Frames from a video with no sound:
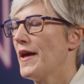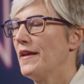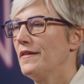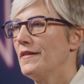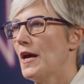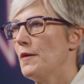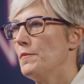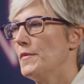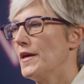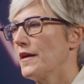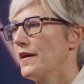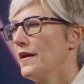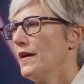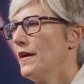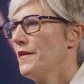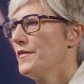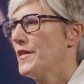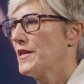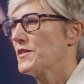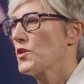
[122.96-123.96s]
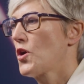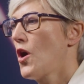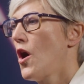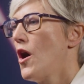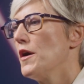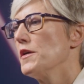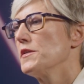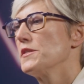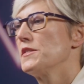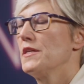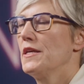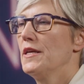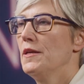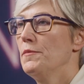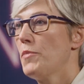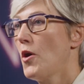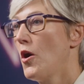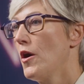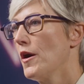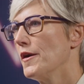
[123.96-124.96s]
pandemic that's caused
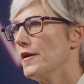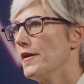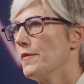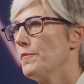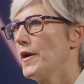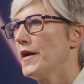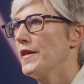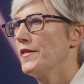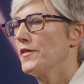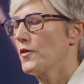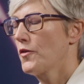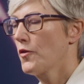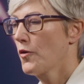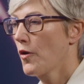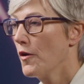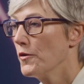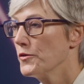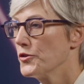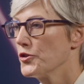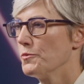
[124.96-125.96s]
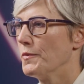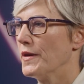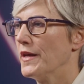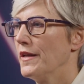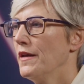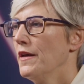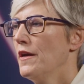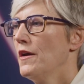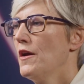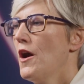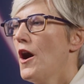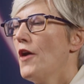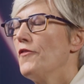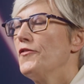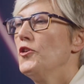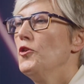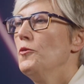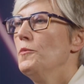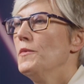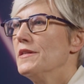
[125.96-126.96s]
in part by an encroachment
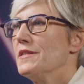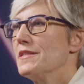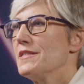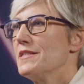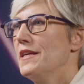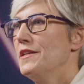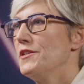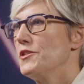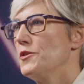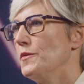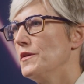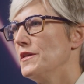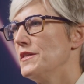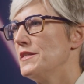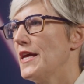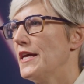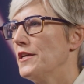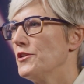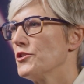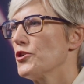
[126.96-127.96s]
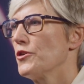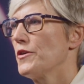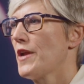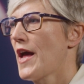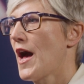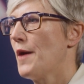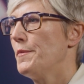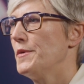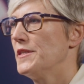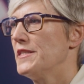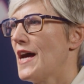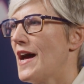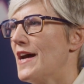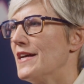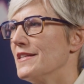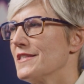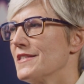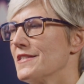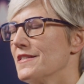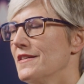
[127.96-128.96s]
of humans into endangered
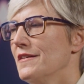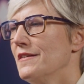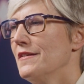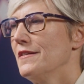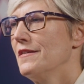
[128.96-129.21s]
habitats.